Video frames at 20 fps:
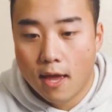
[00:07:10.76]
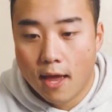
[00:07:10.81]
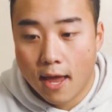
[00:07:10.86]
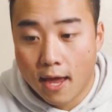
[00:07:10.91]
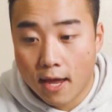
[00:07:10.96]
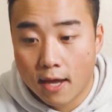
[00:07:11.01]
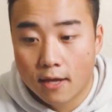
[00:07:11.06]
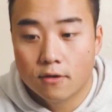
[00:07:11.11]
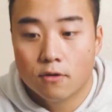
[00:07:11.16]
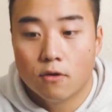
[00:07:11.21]

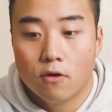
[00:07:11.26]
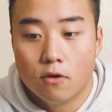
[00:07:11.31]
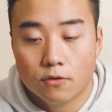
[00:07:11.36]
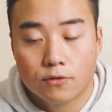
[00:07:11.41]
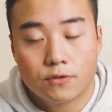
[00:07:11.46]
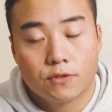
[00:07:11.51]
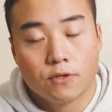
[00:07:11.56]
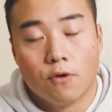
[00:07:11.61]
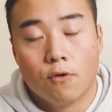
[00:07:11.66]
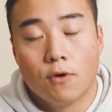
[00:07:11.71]
and
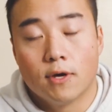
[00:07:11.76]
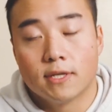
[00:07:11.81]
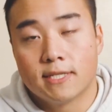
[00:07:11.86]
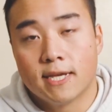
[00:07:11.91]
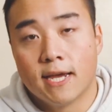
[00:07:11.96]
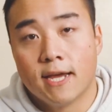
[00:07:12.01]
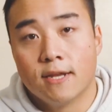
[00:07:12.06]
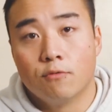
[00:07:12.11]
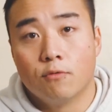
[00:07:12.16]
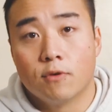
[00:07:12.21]
also
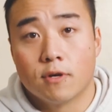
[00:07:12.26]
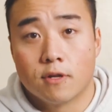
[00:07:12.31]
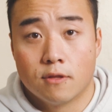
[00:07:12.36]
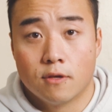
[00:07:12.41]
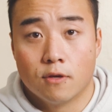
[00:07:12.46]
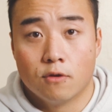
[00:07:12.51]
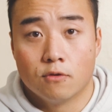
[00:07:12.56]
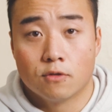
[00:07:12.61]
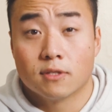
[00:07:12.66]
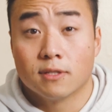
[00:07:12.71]
attend one of
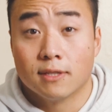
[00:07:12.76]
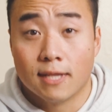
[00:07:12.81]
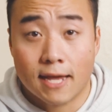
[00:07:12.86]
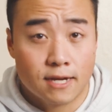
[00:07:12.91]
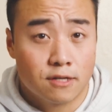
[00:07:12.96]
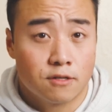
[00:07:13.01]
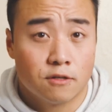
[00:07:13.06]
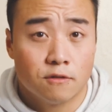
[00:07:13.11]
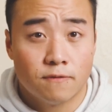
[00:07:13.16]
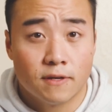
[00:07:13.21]
those
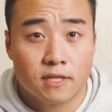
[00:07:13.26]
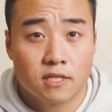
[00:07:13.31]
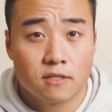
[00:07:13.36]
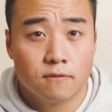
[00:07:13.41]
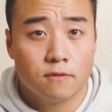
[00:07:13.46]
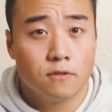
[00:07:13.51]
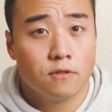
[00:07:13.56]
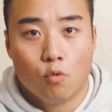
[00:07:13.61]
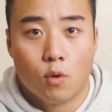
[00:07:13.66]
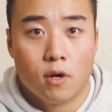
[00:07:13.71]
lantern
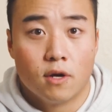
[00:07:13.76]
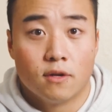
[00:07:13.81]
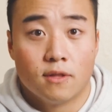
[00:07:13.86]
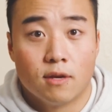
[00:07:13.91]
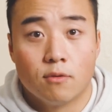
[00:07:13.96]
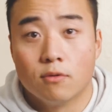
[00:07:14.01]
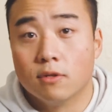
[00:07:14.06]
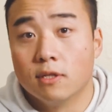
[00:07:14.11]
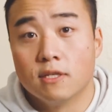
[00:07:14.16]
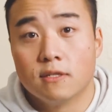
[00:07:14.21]
festivals where
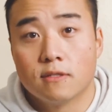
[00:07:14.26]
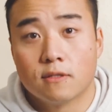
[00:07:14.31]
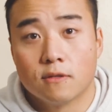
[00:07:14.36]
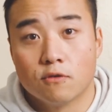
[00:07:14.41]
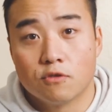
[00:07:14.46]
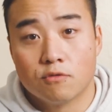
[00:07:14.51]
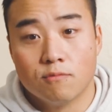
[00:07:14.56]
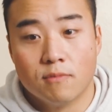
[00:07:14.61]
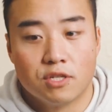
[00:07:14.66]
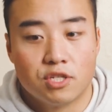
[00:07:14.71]
they release
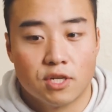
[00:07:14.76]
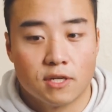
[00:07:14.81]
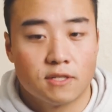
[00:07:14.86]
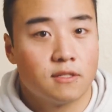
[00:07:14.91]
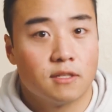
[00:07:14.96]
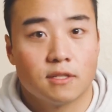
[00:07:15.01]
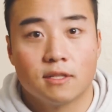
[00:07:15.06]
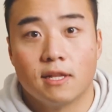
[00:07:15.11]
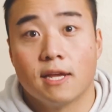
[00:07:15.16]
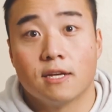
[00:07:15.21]
those
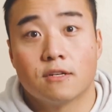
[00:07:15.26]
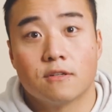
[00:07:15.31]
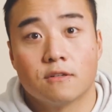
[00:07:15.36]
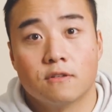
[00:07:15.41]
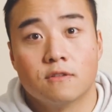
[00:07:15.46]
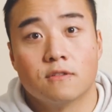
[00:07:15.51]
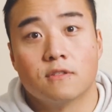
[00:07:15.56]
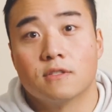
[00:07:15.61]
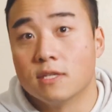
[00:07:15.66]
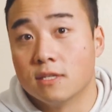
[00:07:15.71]
majestic
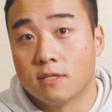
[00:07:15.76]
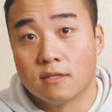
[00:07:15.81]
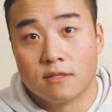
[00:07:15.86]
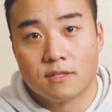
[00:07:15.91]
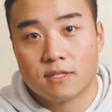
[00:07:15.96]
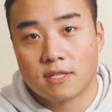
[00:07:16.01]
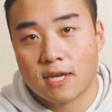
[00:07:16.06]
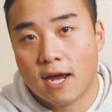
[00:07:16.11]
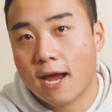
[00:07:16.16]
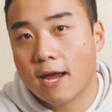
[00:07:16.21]
lanterns into the
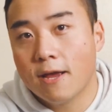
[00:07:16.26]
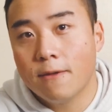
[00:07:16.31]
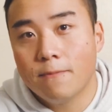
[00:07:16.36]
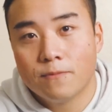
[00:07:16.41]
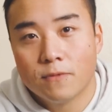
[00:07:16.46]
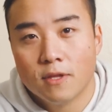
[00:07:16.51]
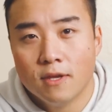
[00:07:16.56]
sky.